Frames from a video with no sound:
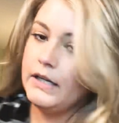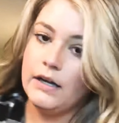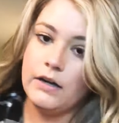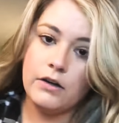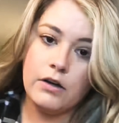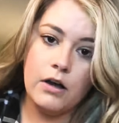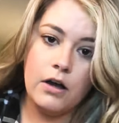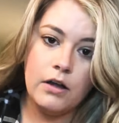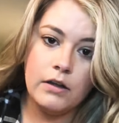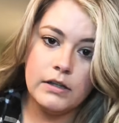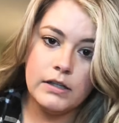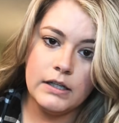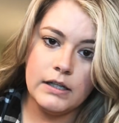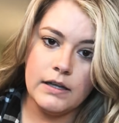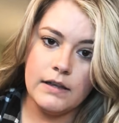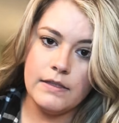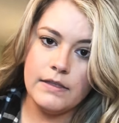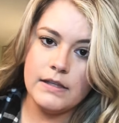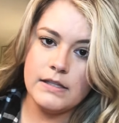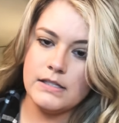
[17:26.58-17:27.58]
alcohol in it,
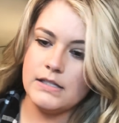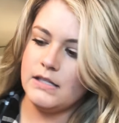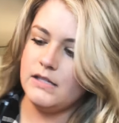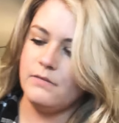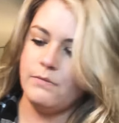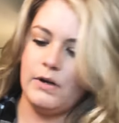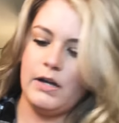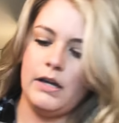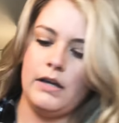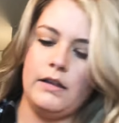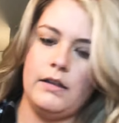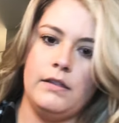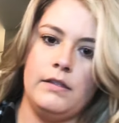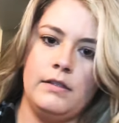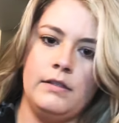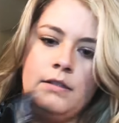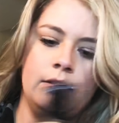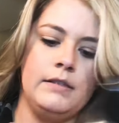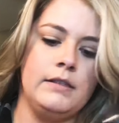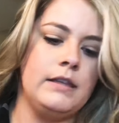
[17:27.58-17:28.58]
and this is what
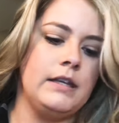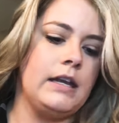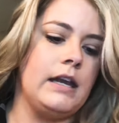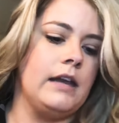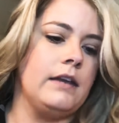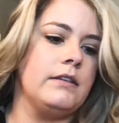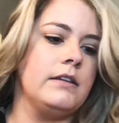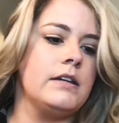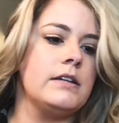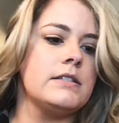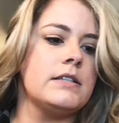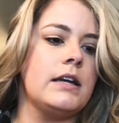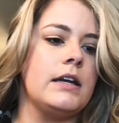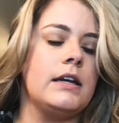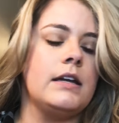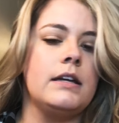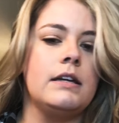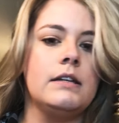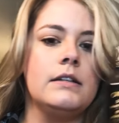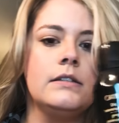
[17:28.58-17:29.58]
the can looks
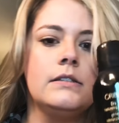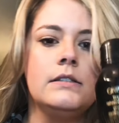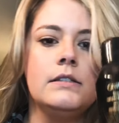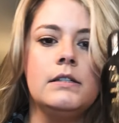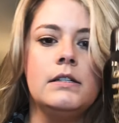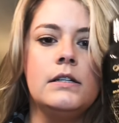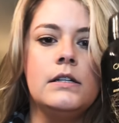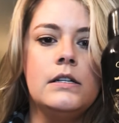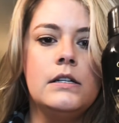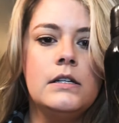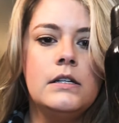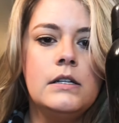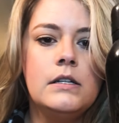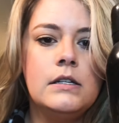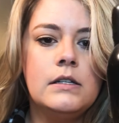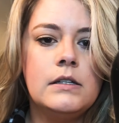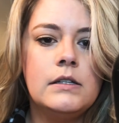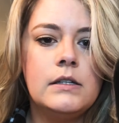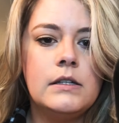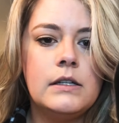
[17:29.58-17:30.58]
like.
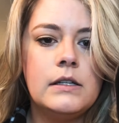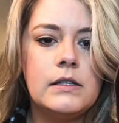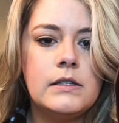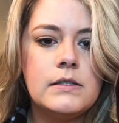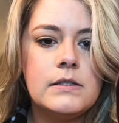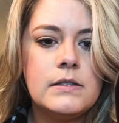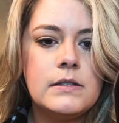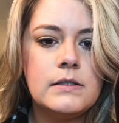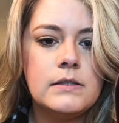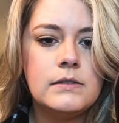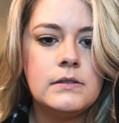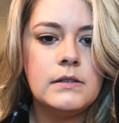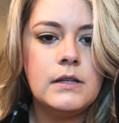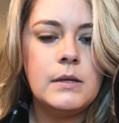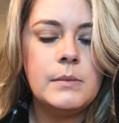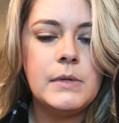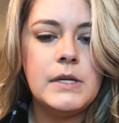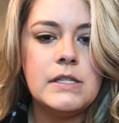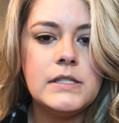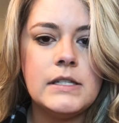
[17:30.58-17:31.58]
It's
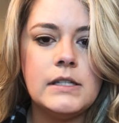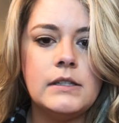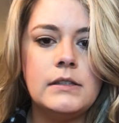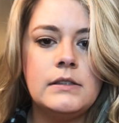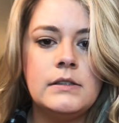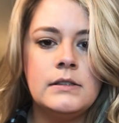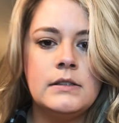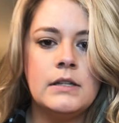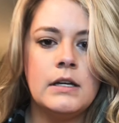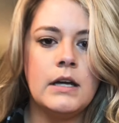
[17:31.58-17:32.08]
amazing.